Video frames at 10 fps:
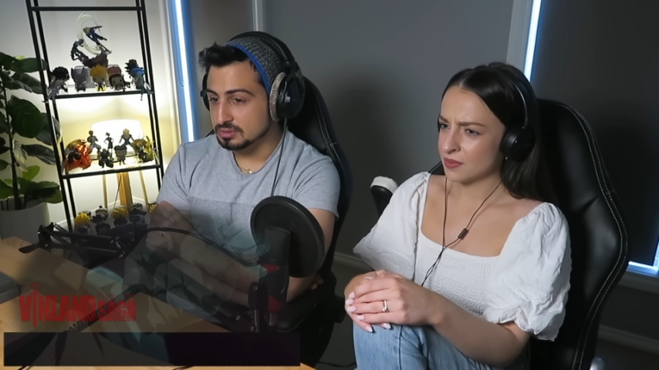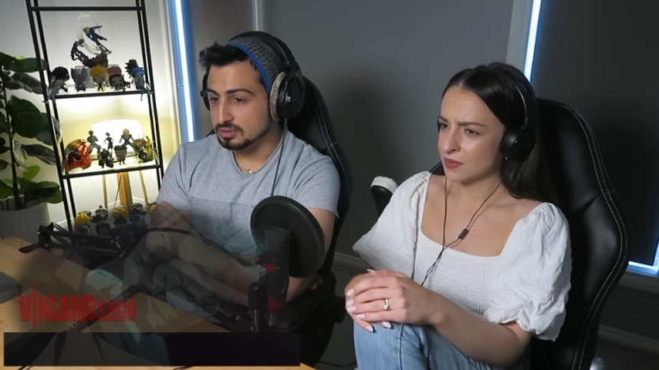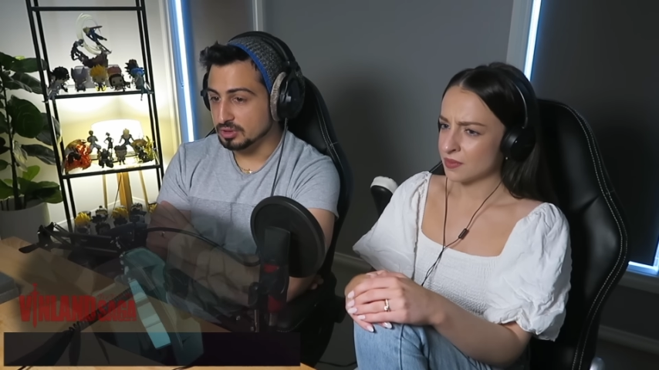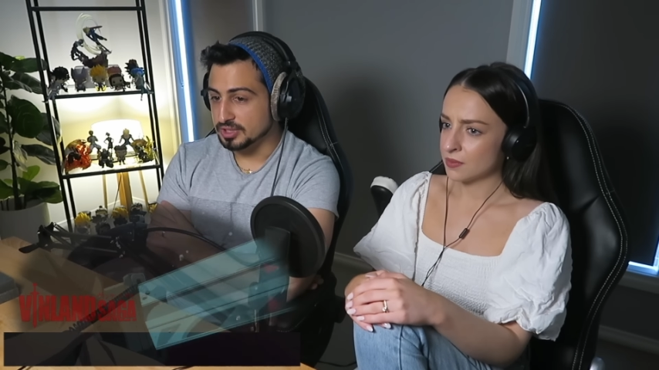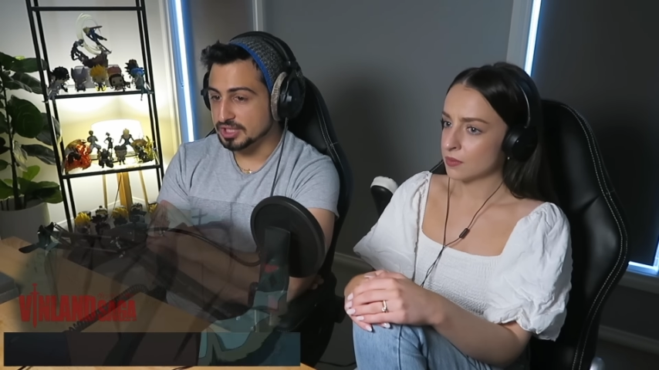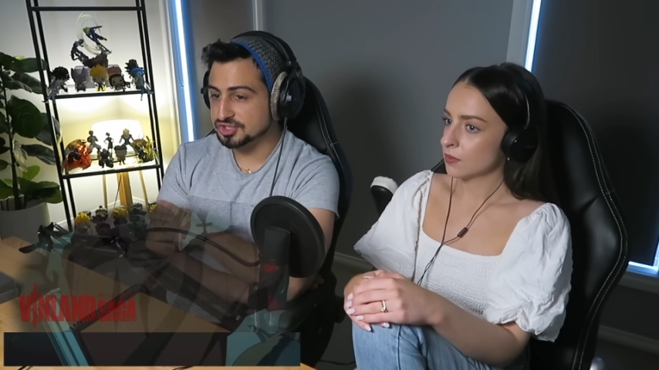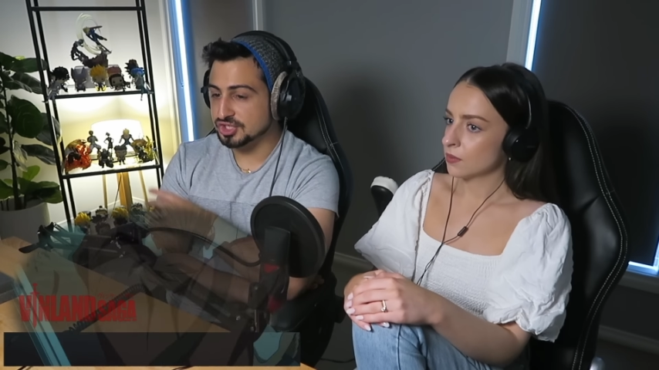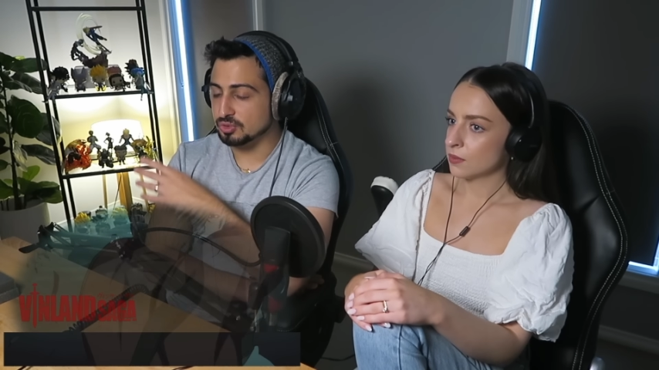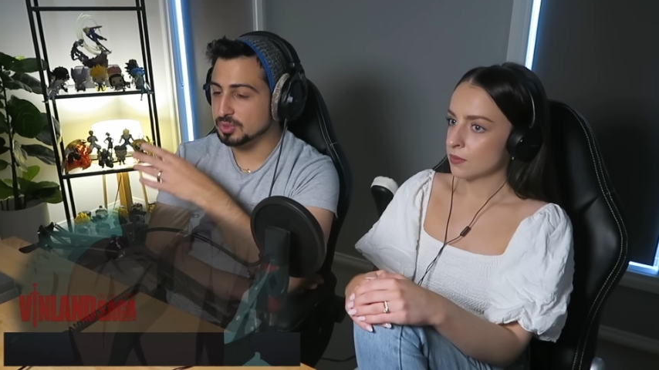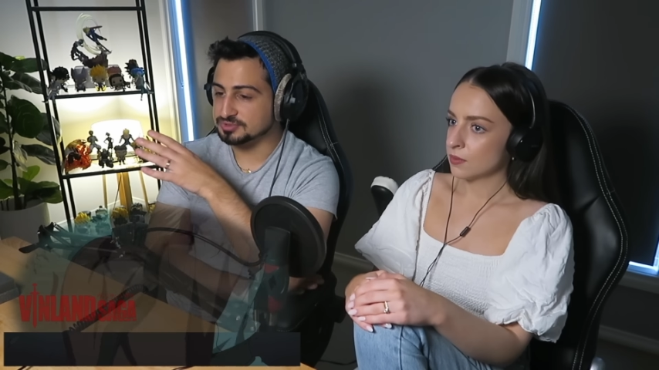Speaker 1: No, that shit
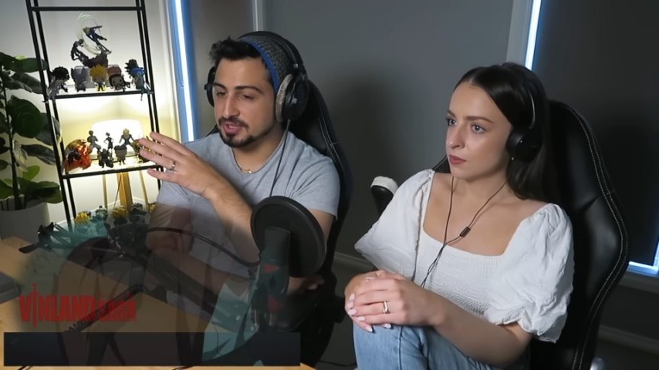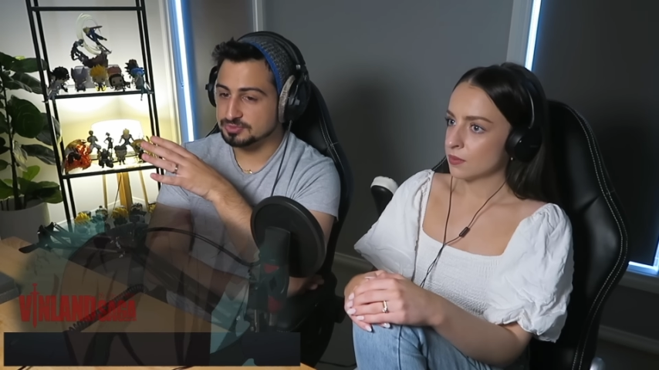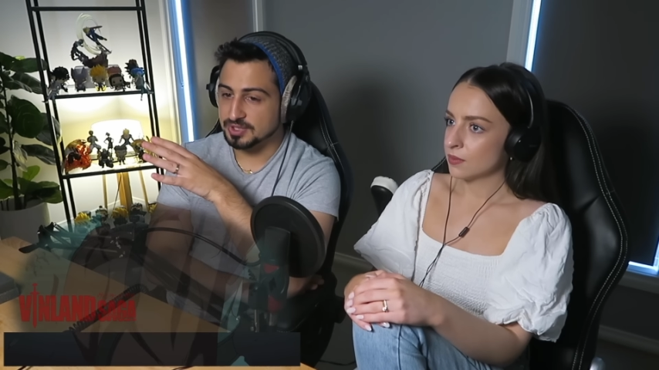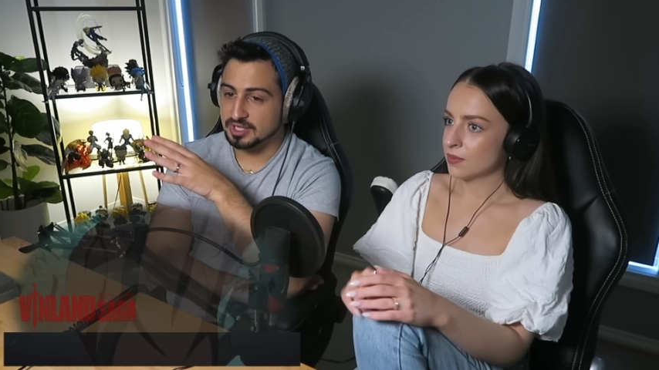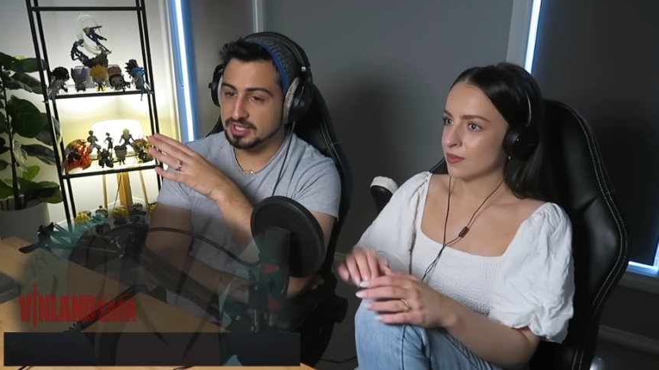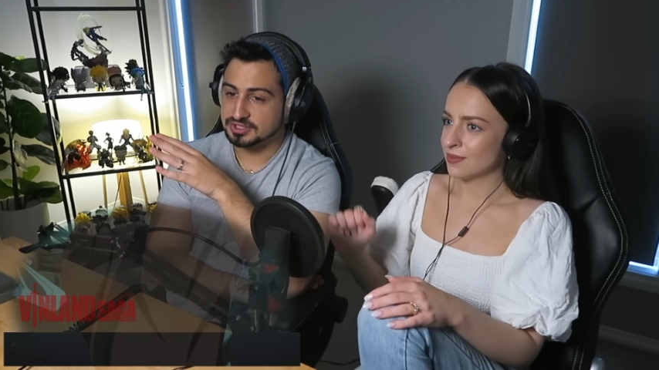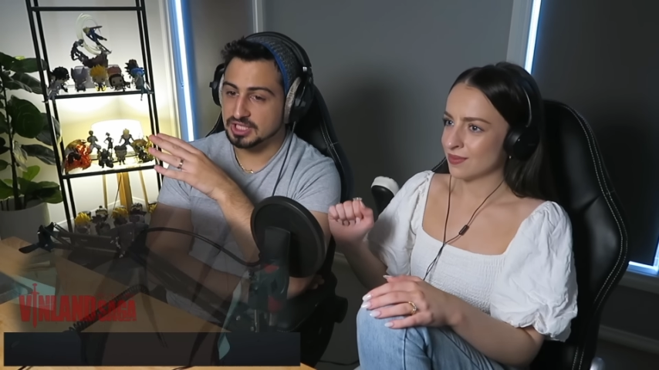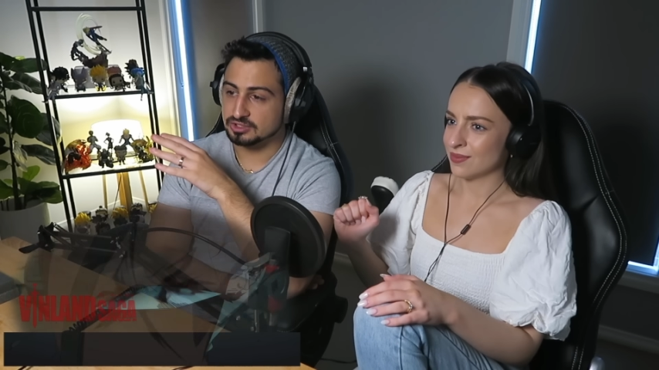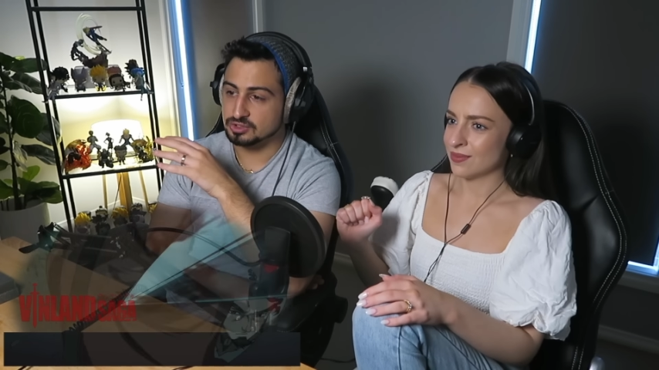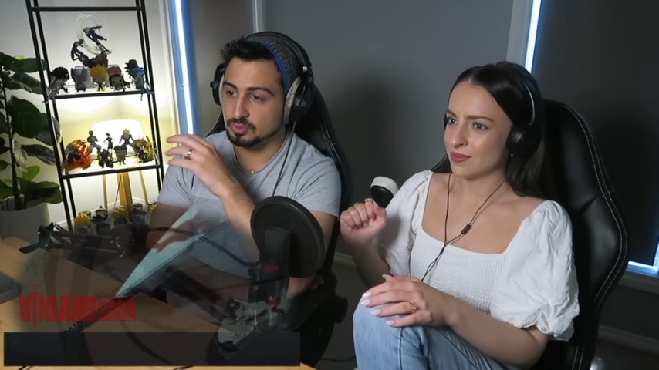always makes me uneasy
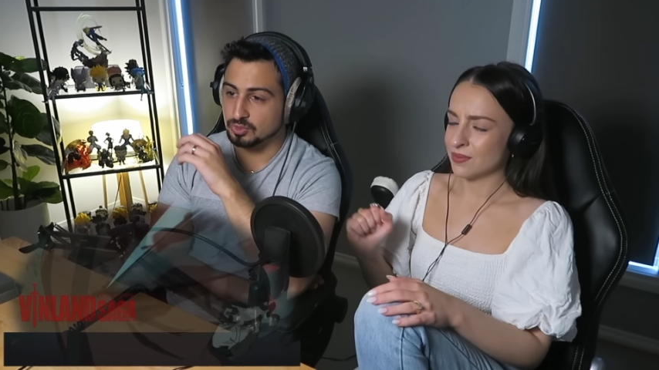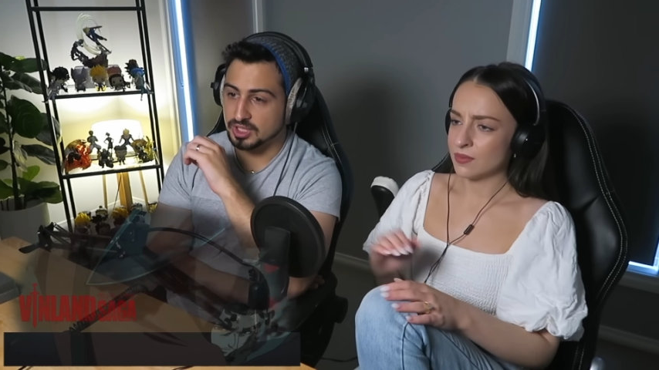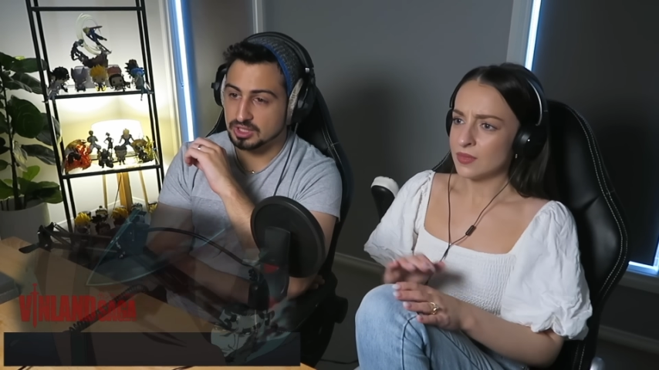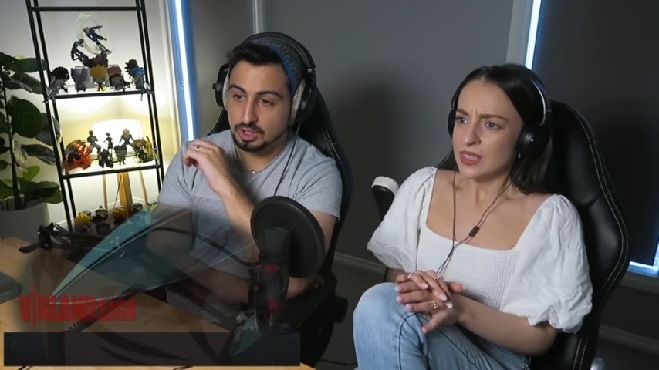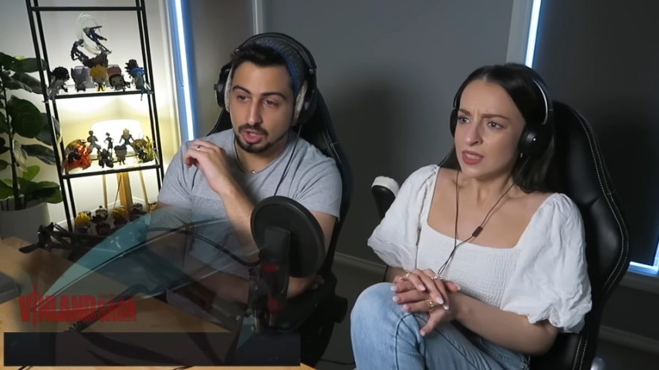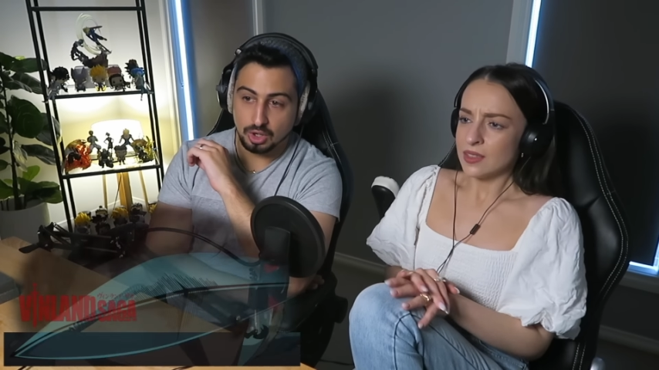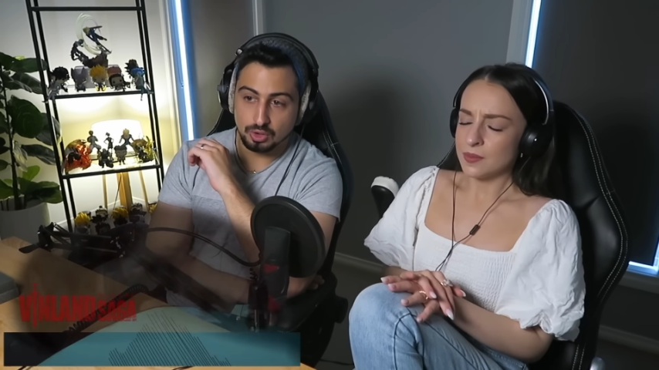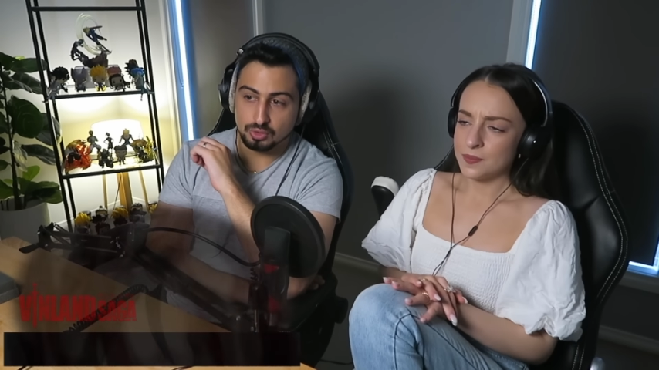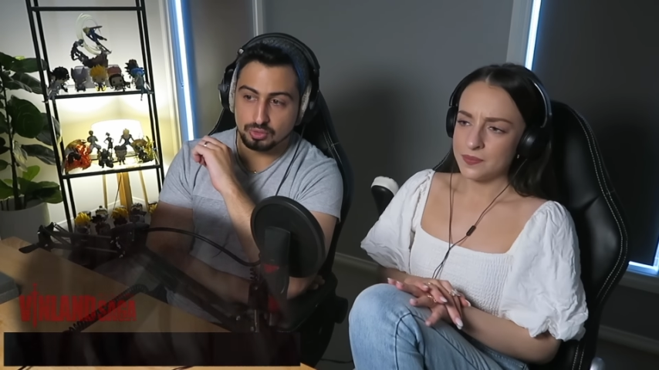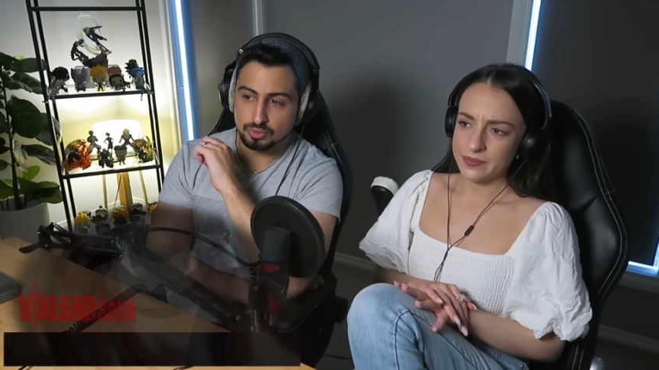under the water.
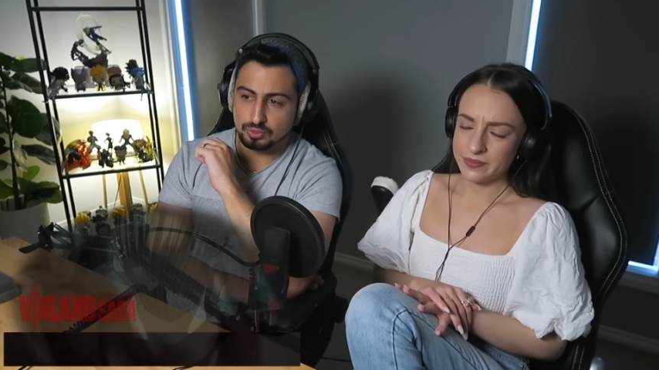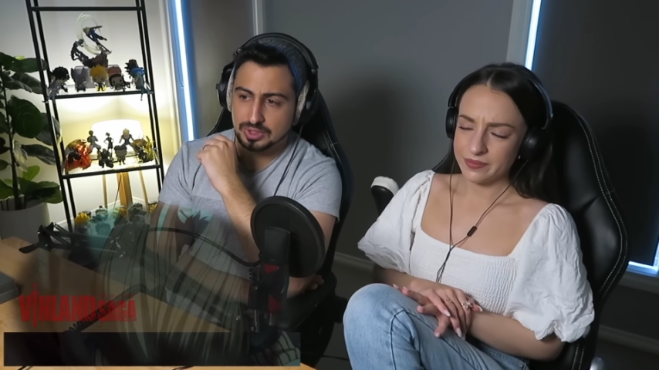Oh.